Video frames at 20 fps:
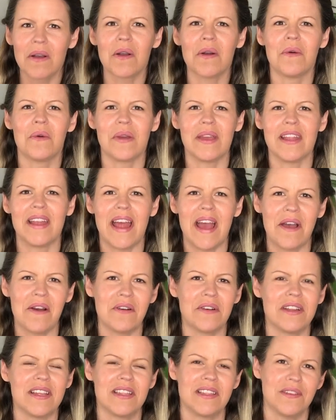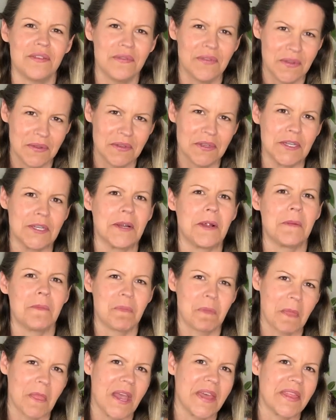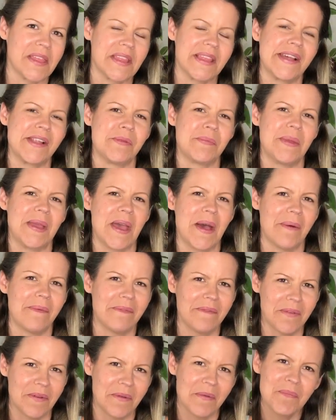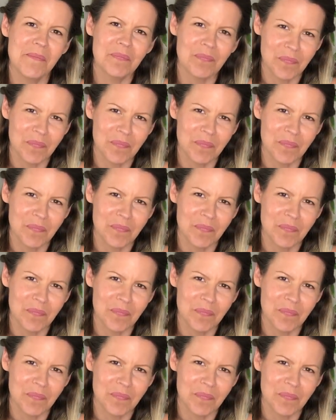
going out in the future. I think that'll be helpful.